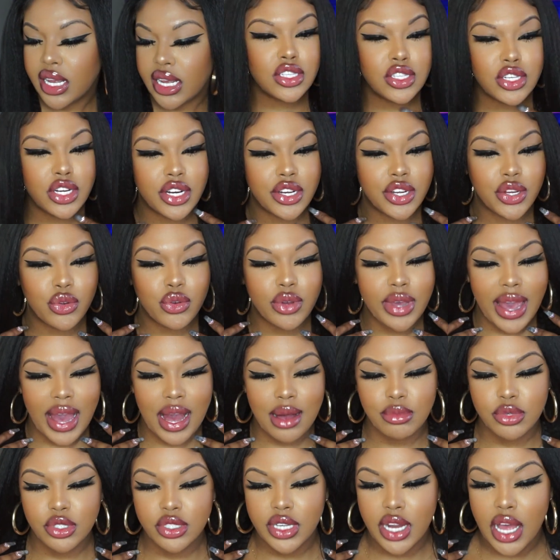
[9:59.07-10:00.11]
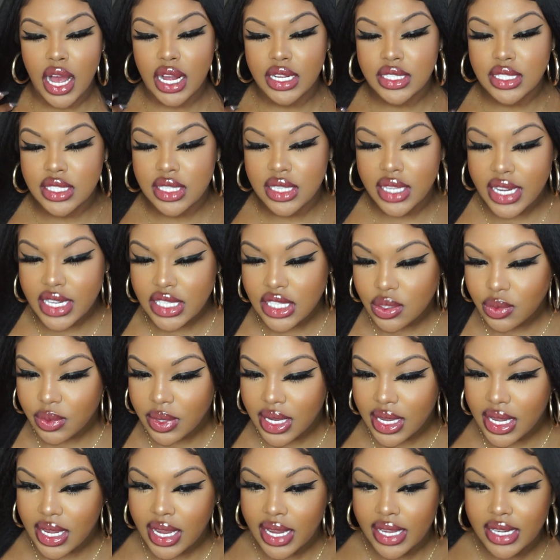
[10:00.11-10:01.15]
It's their new Kamo knots lace
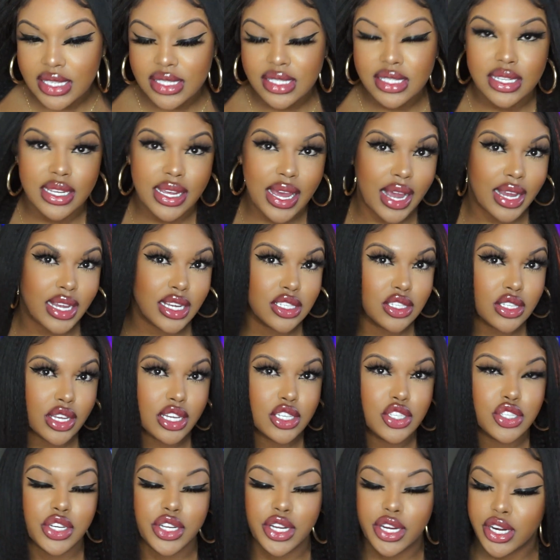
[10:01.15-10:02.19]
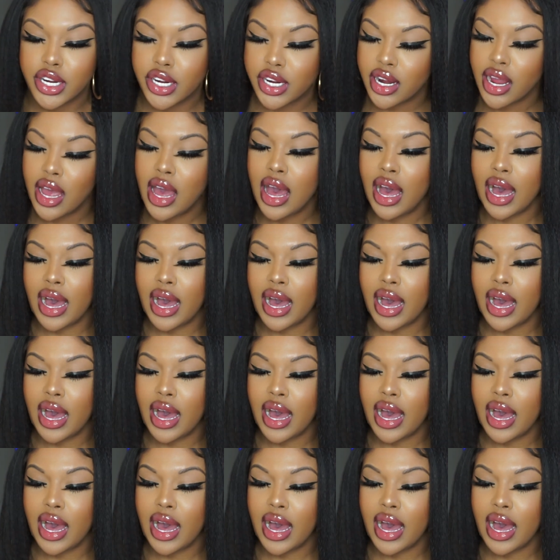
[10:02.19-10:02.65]
wig. It is a yaki texture hair.